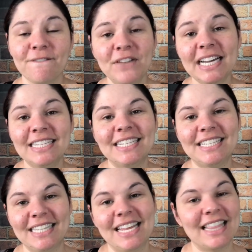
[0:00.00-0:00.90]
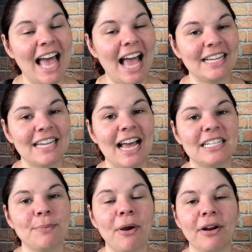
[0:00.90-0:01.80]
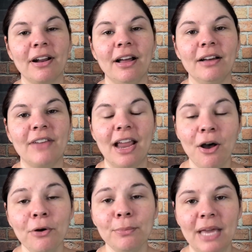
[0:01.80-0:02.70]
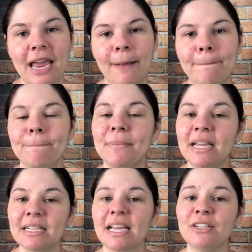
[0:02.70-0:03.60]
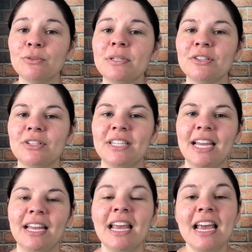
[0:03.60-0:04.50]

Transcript: fun to see that as part of a home game because I do understand